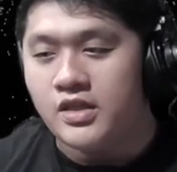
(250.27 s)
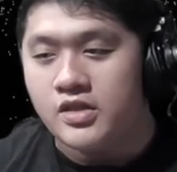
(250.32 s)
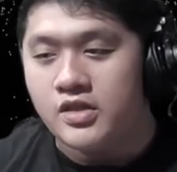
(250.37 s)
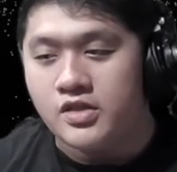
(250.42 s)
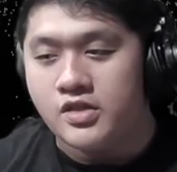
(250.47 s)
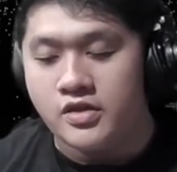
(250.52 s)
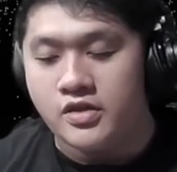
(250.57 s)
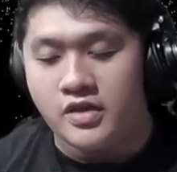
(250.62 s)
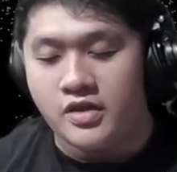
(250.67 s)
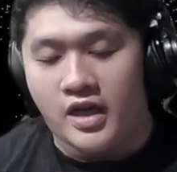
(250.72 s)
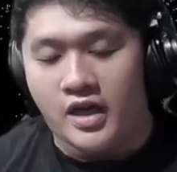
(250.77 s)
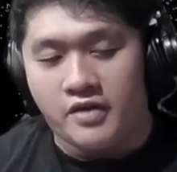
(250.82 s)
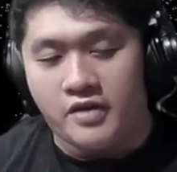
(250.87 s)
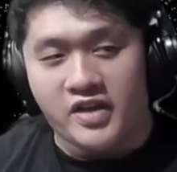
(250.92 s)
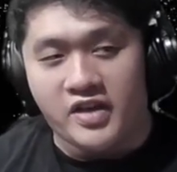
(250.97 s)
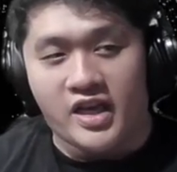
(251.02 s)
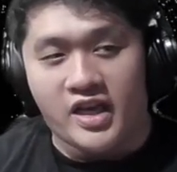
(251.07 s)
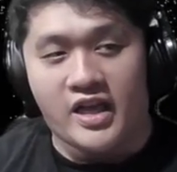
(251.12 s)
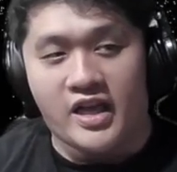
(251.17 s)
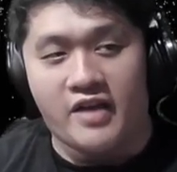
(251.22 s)
So
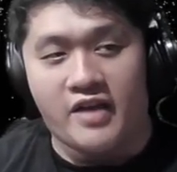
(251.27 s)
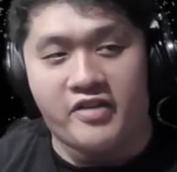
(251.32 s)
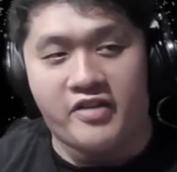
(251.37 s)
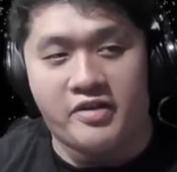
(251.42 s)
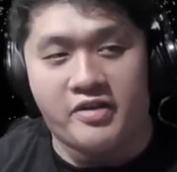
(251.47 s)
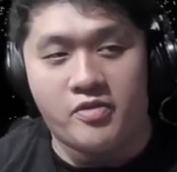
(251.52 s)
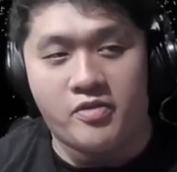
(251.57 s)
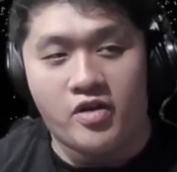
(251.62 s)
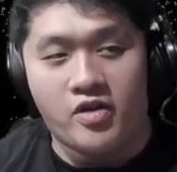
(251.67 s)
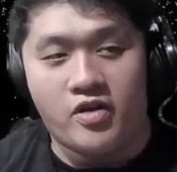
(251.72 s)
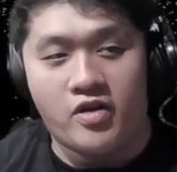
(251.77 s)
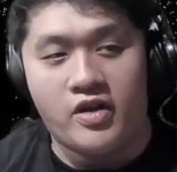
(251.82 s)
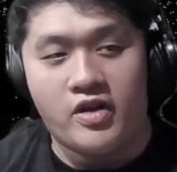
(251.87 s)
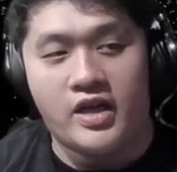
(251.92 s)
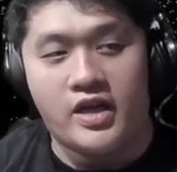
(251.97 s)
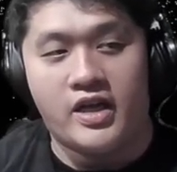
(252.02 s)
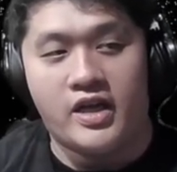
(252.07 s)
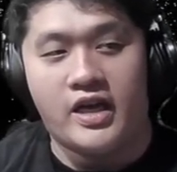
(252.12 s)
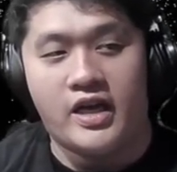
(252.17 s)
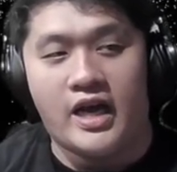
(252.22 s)
we can have a
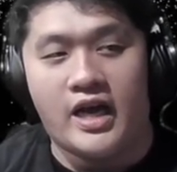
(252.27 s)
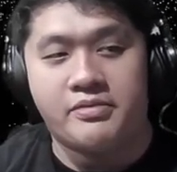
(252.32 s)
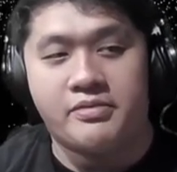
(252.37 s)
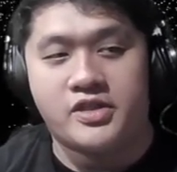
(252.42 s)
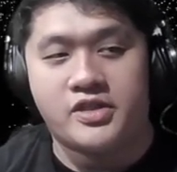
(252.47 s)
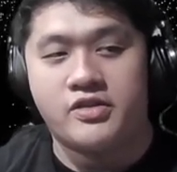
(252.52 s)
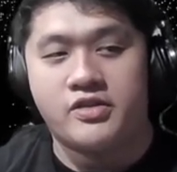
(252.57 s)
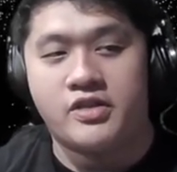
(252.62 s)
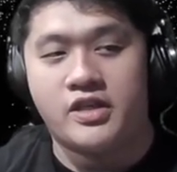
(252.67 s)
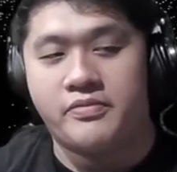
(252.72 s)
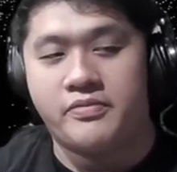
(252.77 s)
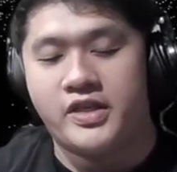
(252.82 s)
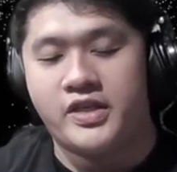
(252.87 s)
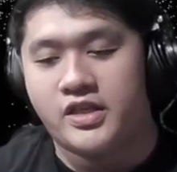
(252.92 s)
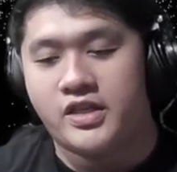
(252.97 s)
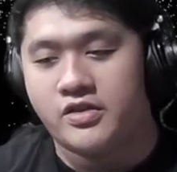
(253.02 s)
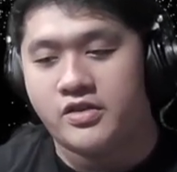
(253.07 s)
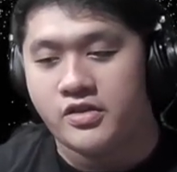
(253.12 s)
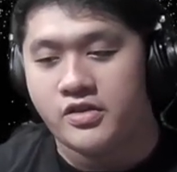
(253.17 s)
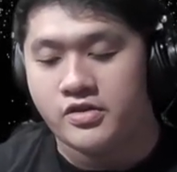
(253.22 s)
more upscale image
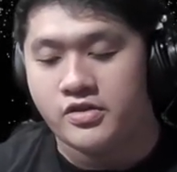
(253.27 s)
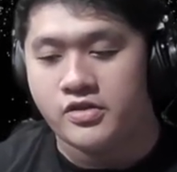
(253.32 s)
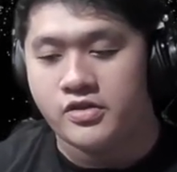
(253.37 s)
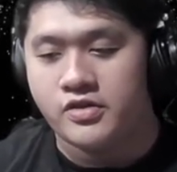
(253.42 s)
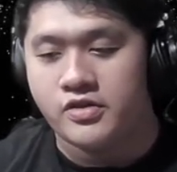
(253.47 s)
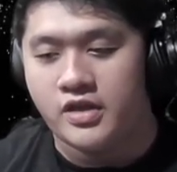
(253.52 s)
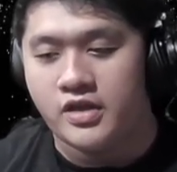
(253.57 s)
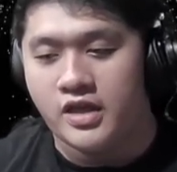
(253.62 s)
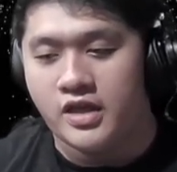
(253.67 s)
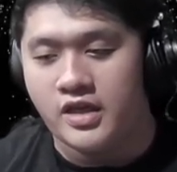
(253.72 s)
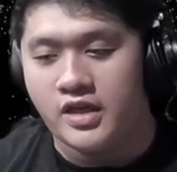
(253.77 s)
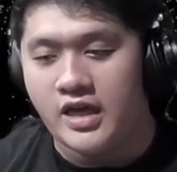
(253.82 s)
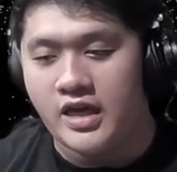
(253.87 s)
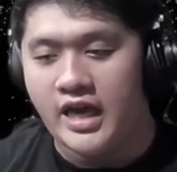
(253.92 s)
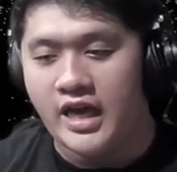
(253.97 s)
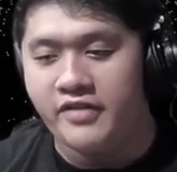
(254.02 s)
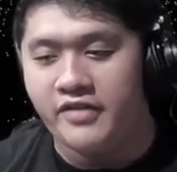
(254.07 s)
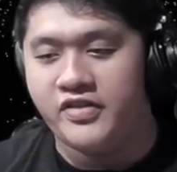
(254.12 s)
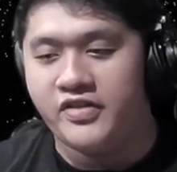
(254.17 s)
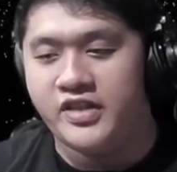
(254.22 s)
and also a
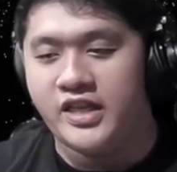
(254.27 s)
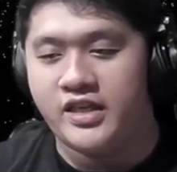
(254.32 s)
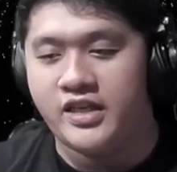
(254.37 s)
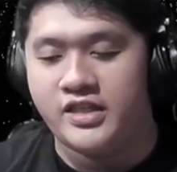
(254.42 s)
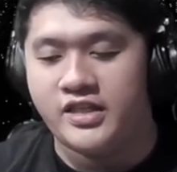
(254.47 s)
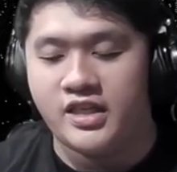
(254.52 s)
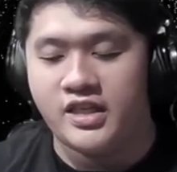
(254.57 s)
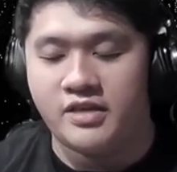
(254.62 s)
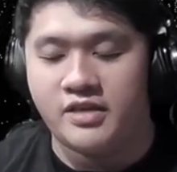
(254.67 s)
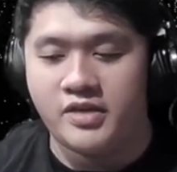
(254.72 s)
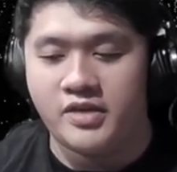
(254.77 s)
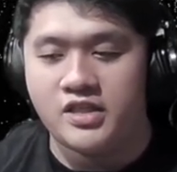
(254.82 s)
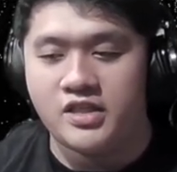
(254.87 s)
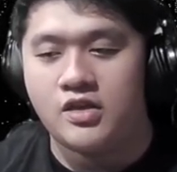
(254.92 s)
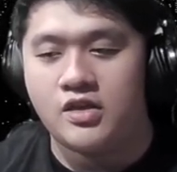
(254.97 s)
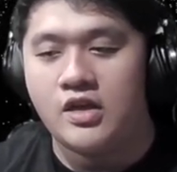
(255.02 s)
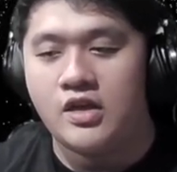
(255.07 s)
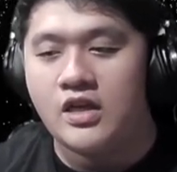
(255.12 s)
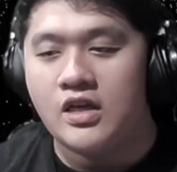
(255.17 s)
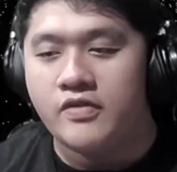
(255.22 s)
high fidelity
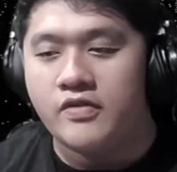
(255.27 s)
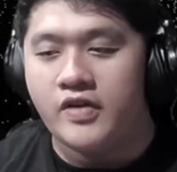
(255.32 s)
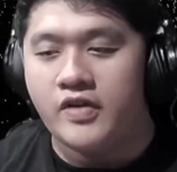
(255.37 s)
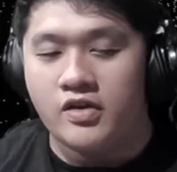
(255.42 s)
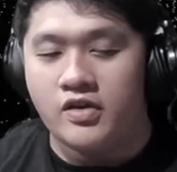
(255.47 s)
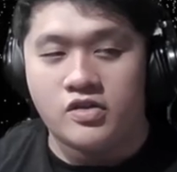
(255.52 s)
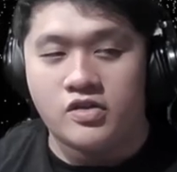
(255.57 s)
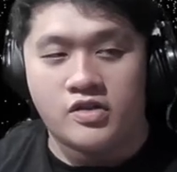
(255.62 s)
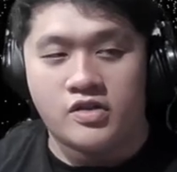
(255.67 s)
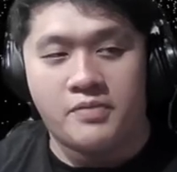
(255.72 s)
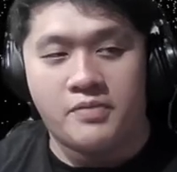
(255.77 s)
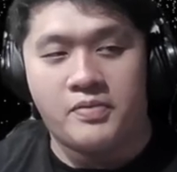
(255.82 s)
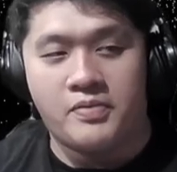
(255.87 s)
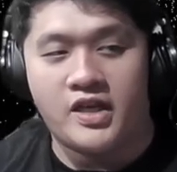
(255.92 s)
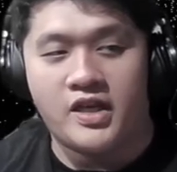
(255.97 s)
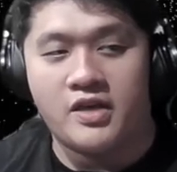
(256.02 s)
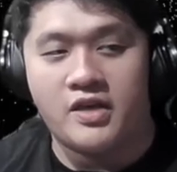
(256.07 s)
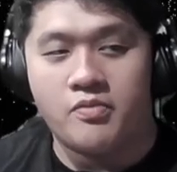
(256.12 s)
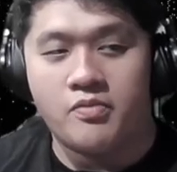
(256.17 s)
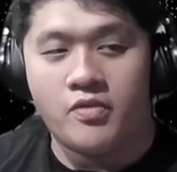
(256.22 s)
image while also keeping
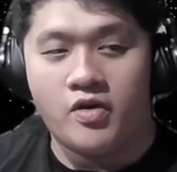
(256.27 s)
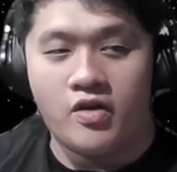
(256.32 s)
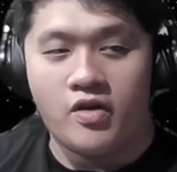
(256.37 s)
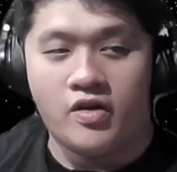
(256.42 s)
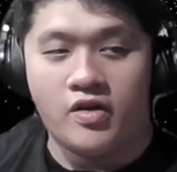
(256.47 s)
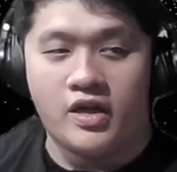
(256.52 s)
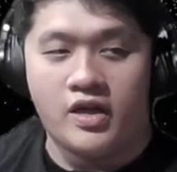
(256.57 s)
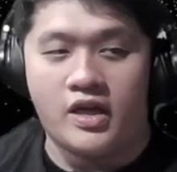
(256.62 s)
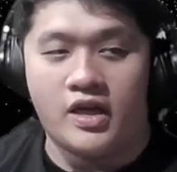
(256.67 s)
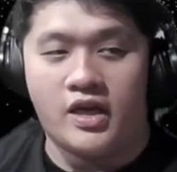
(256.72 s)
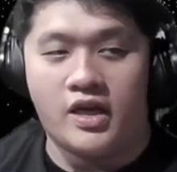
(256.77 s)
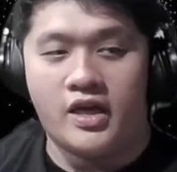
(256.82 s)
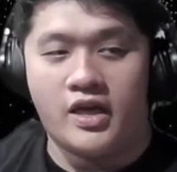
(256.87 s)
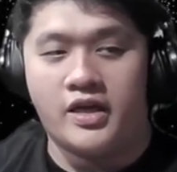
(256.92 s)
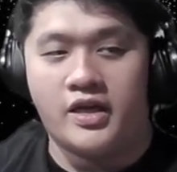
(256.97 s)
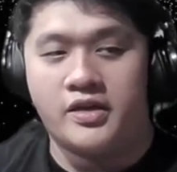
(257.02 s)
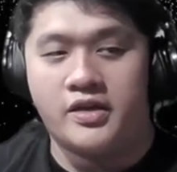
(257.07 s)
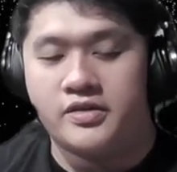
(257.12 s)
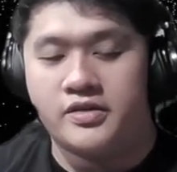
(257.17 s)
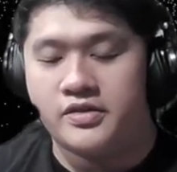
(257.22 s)
it
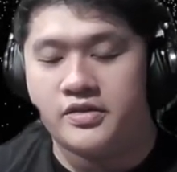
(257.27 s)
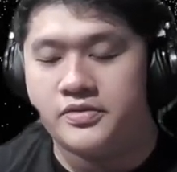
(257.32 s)
more